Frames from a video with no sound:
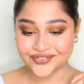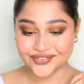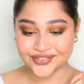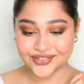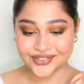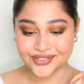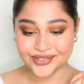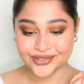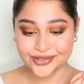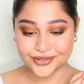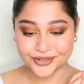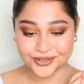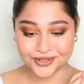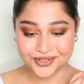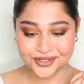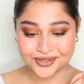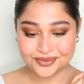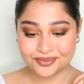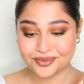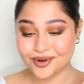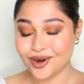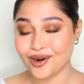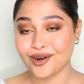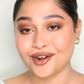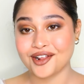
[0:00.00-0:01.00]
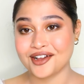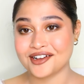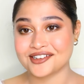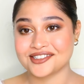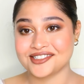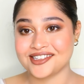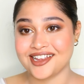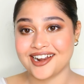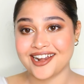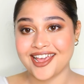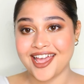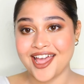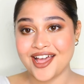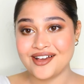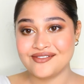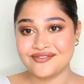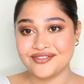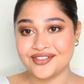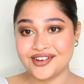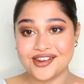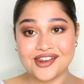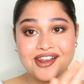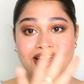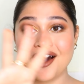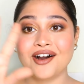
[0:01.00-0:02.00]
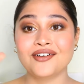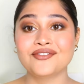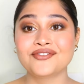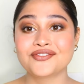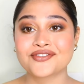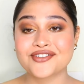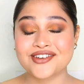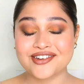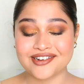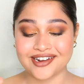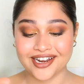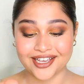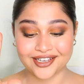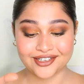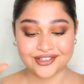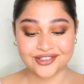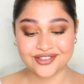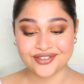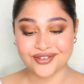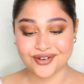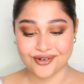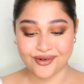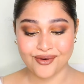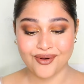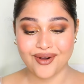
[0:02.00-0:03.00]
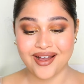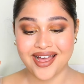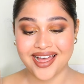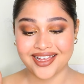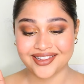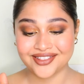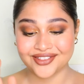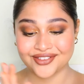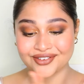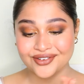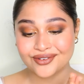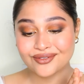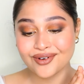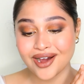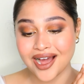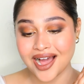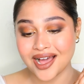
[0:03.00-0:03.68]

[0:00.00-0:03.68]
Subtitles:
used products that I have loved like through and through.